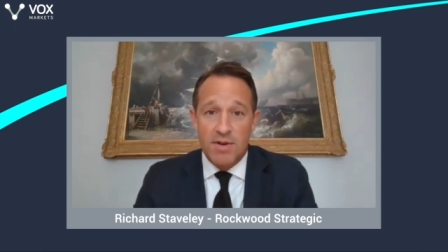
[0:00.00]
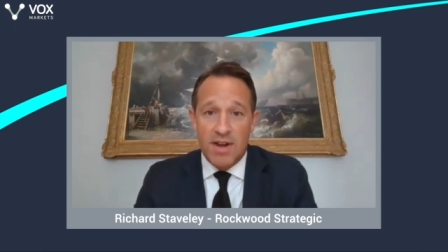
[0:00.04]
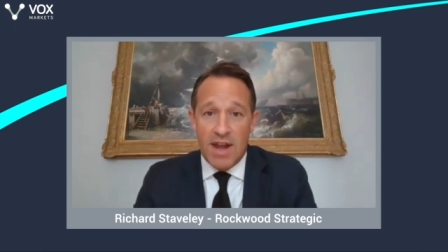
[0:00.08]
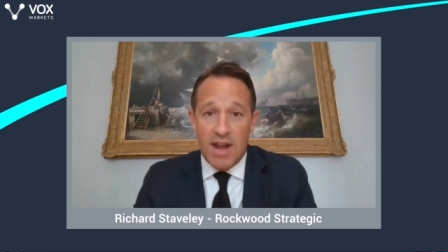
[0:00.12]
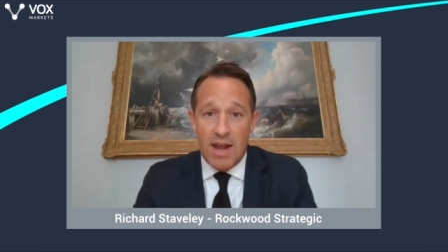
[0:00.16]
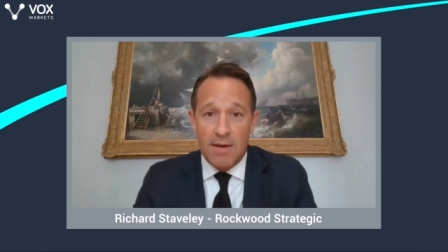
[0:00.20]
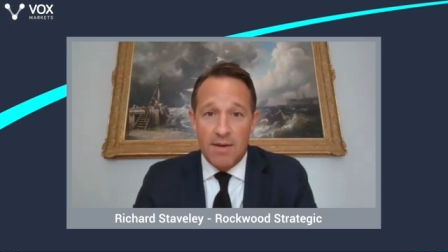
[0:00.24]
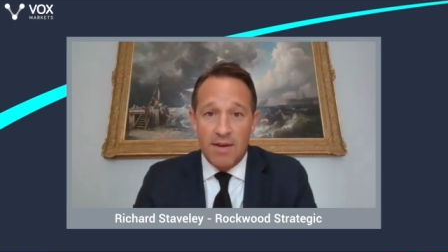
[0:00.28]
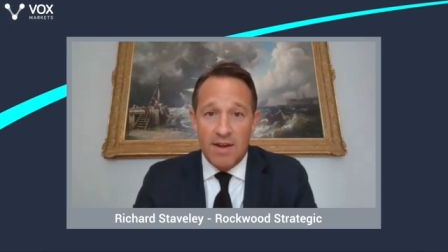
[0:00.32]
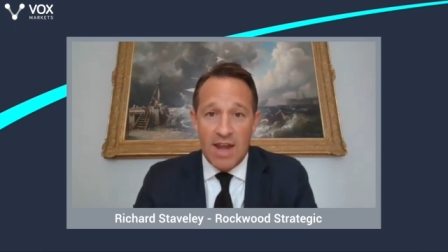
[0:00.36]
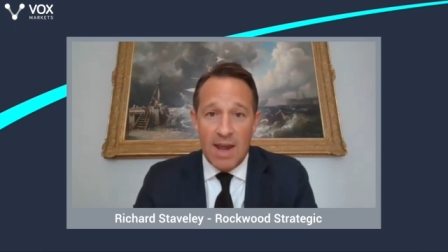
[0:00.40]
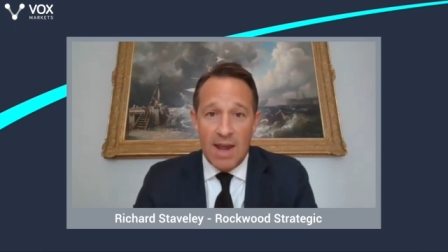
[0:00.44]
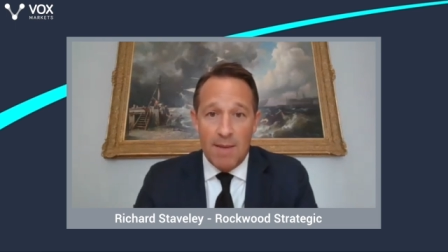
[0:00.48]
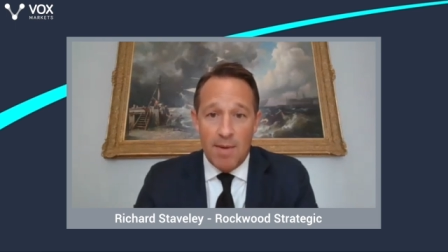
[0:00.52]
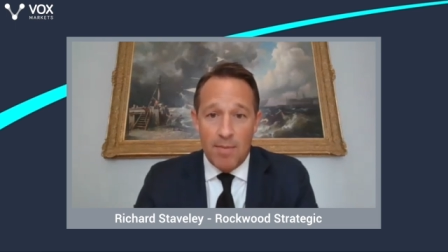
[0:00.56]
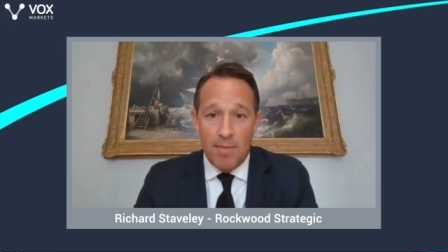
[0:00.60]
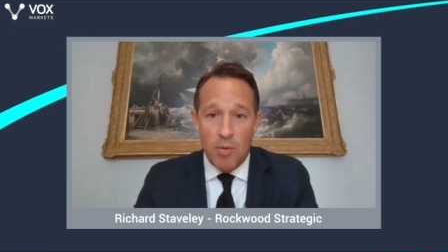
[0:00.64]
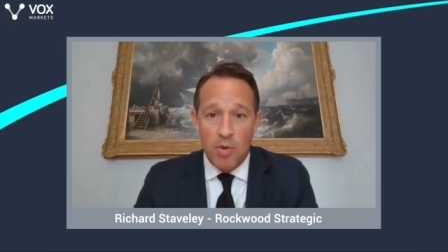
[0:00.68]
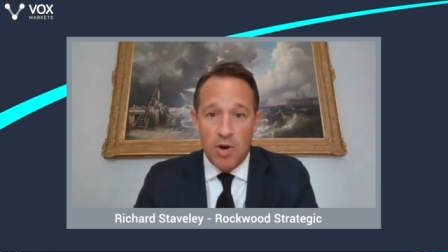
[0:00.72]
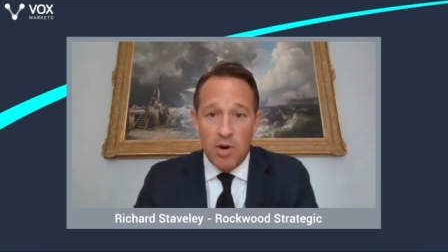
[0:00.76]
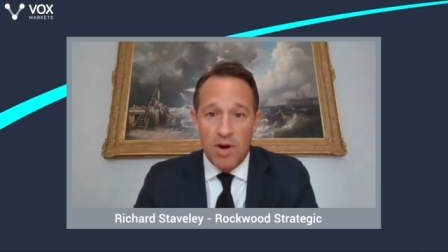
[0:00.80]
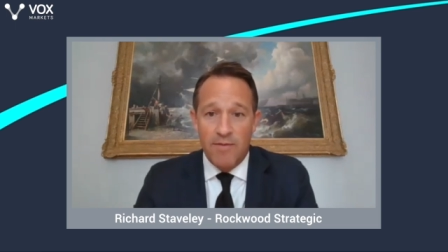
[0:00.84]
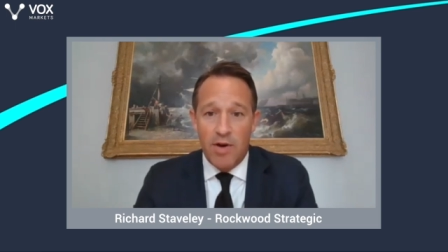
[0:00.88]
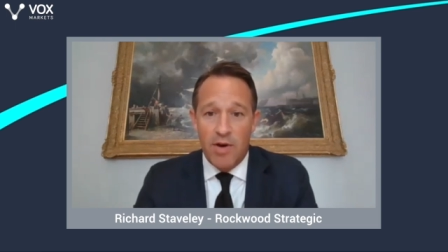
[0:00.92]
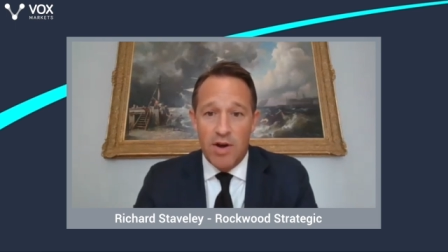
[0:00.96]
it came up
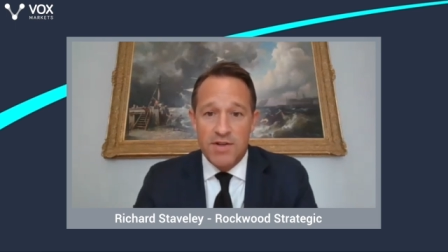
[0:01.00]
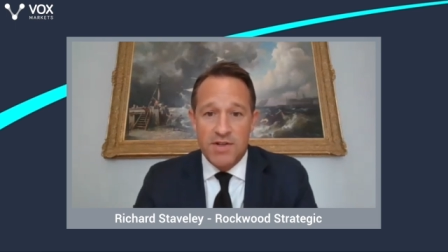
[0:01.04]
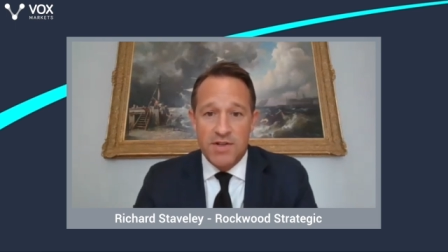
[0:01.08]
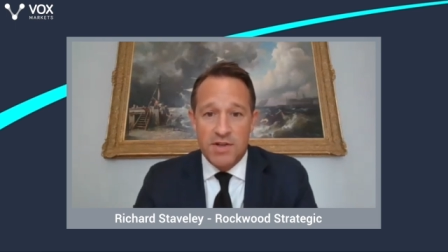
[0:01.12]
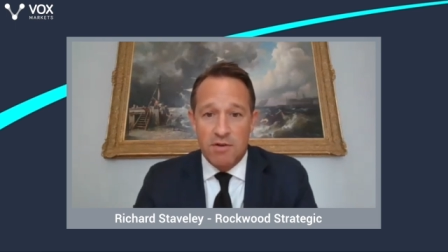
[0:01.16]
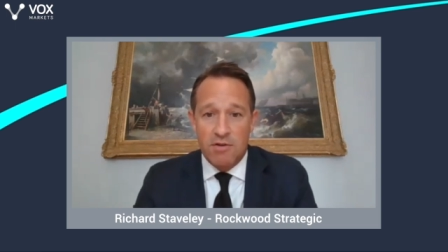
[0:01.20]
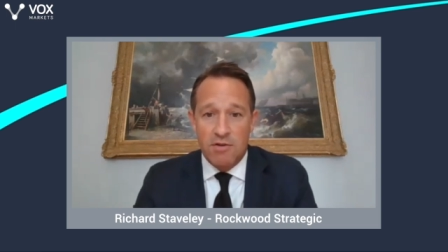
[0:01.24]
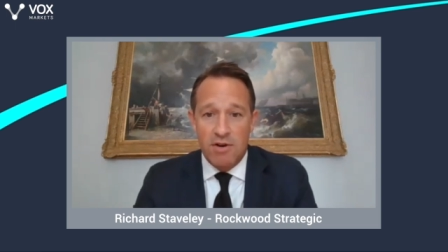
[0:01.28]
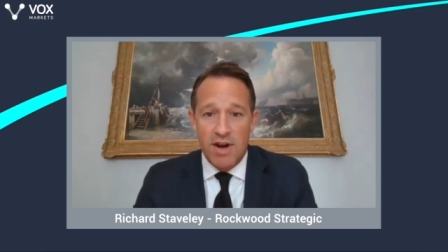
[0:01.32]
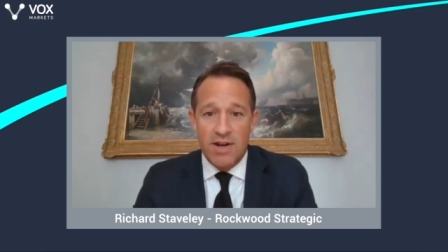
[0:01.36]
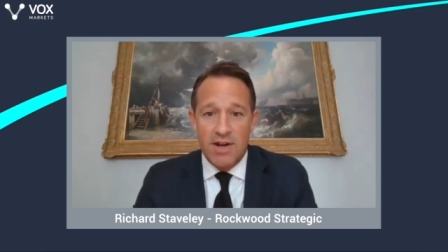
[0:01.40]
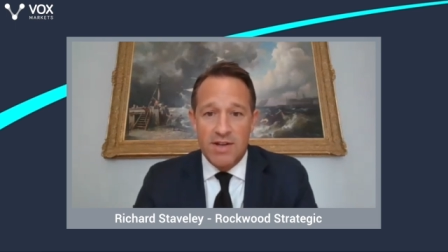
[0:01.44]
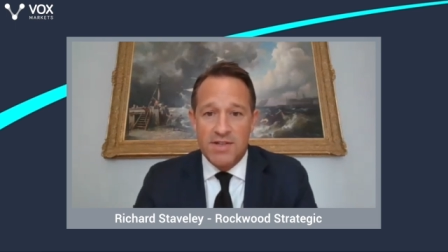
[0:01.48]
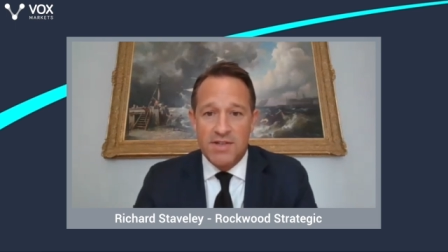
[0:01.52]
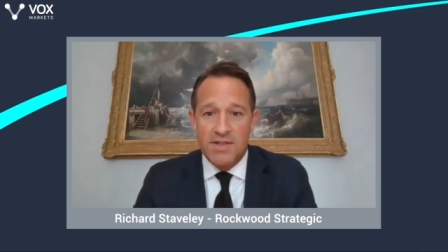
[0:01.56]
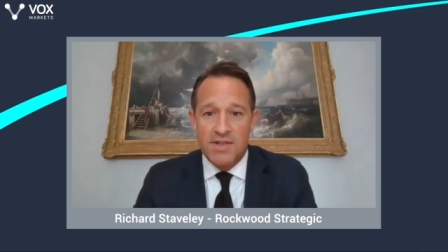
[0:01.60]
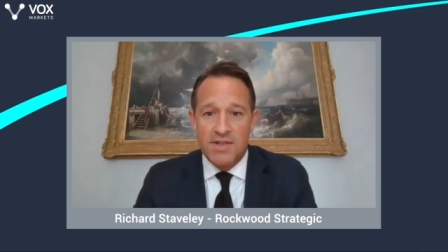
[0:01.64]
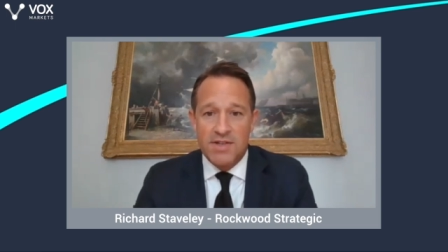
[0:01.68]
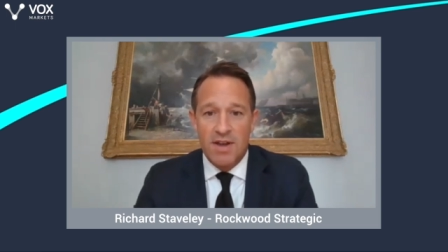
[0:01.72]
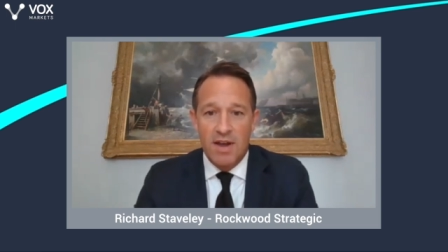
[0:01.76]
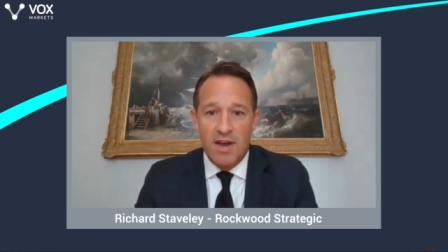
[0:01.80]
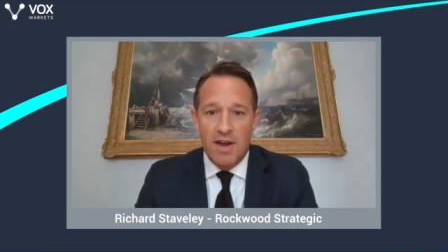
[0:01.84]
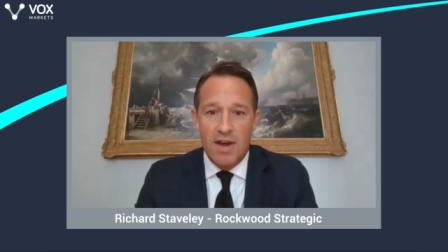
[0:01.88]
on one of our screens,